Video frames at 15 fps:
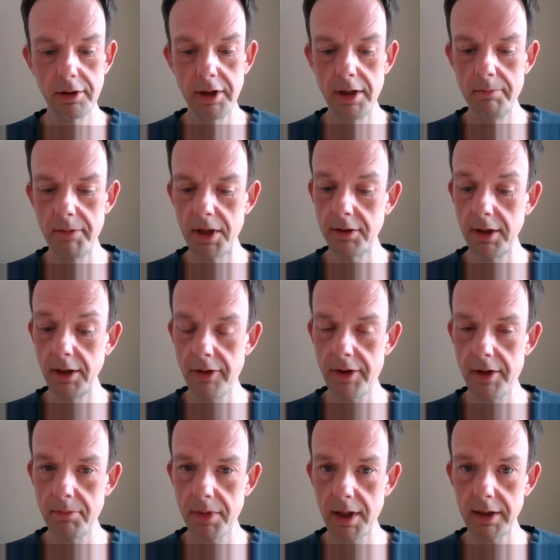on their mental health
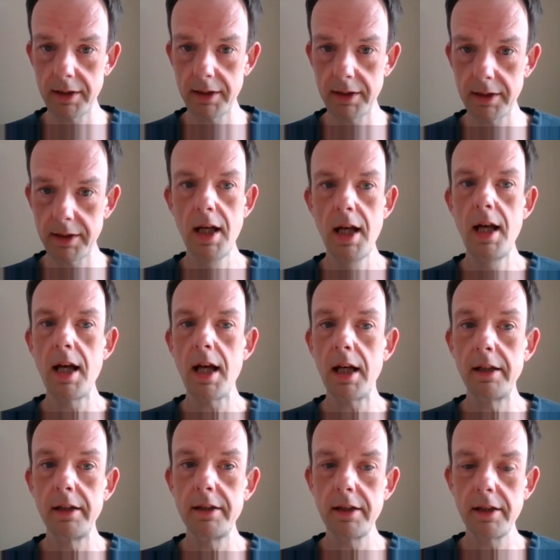impacts.
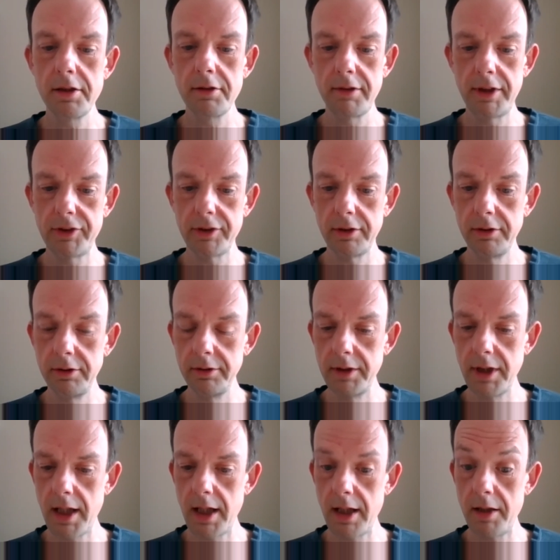And the other is
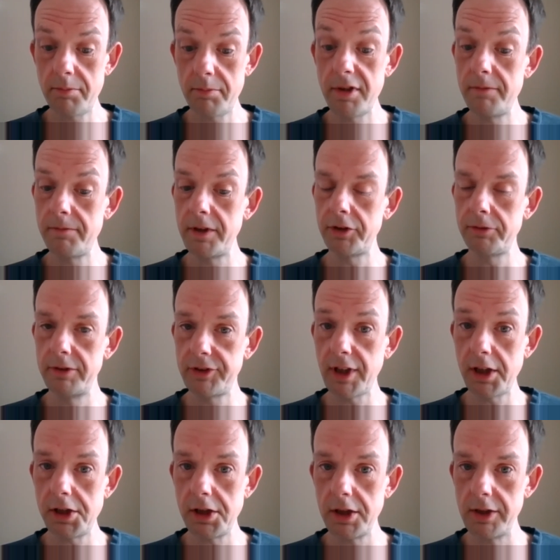on previous
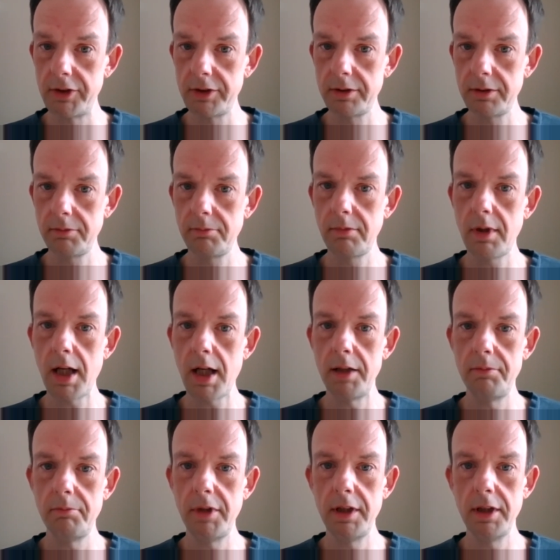recessions.
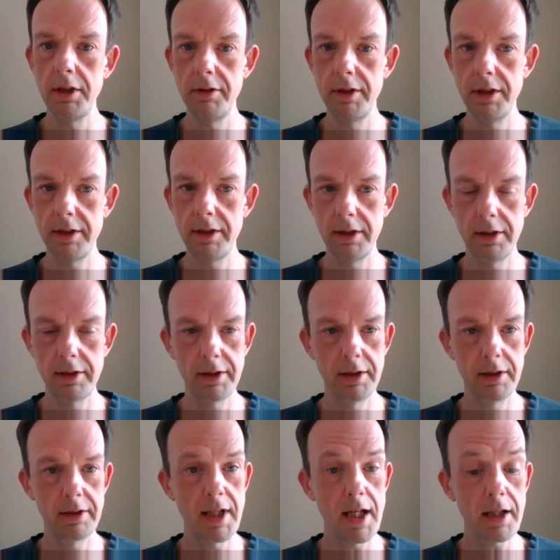And we know
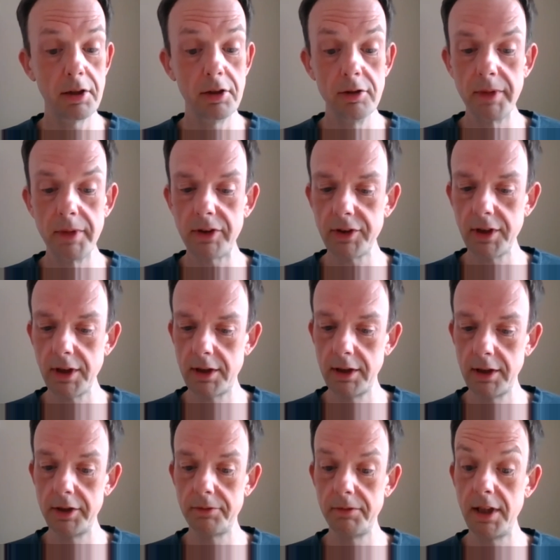that the economic
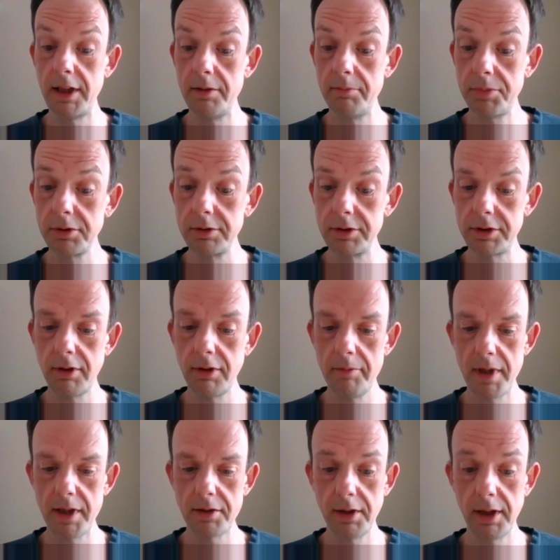cycle is really important to our
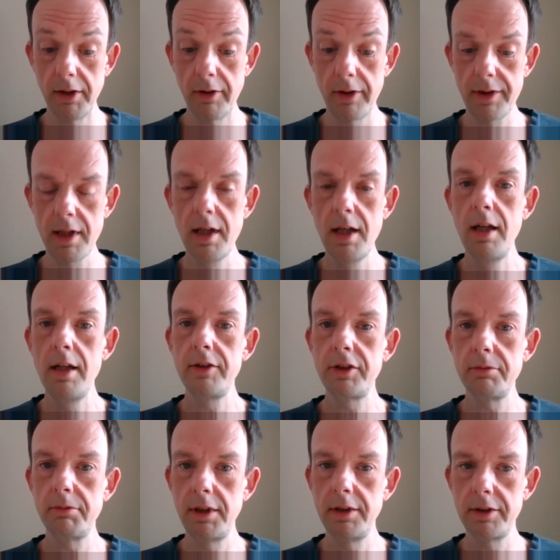mental health. So
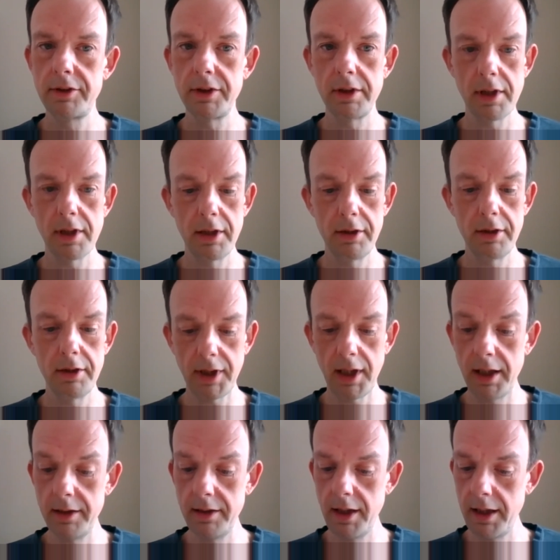we looked at those
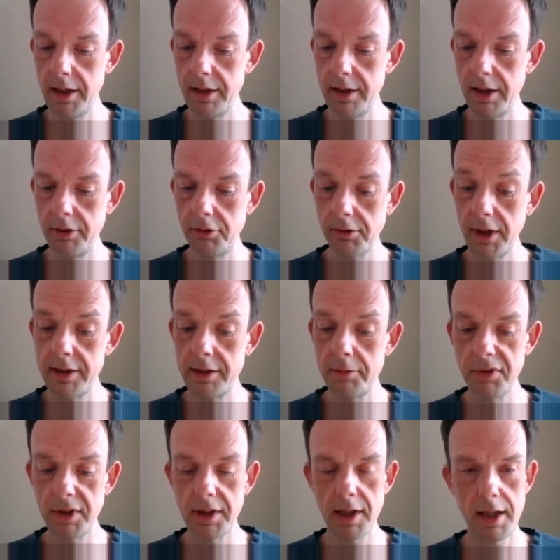and then tried to
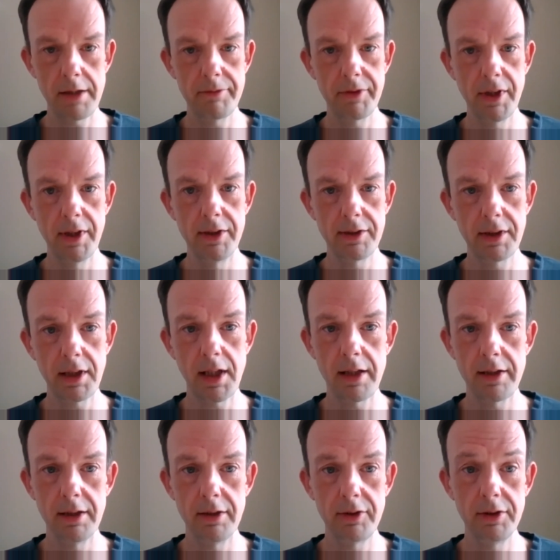bring that evidence
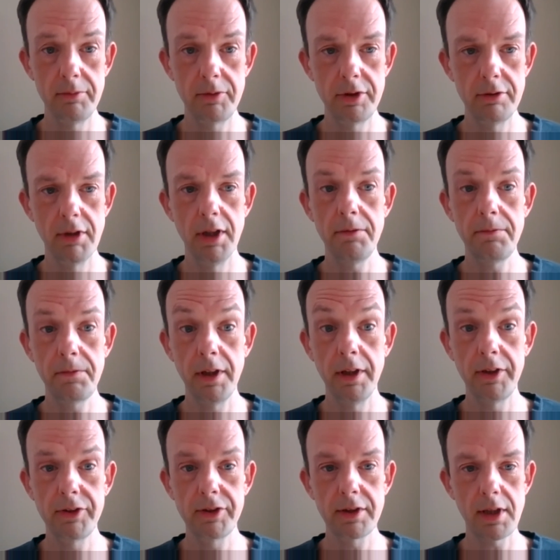together to do our
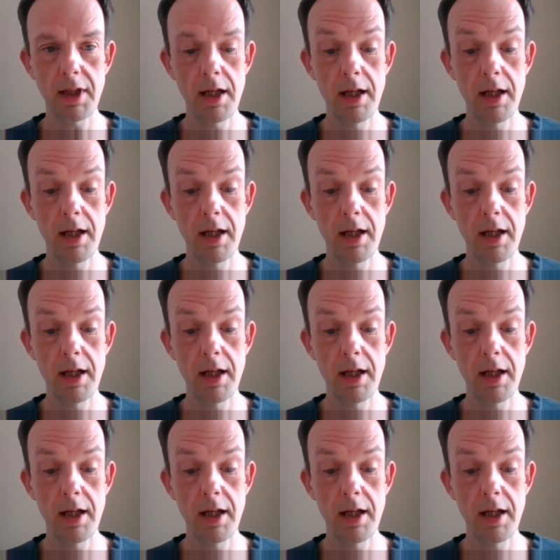first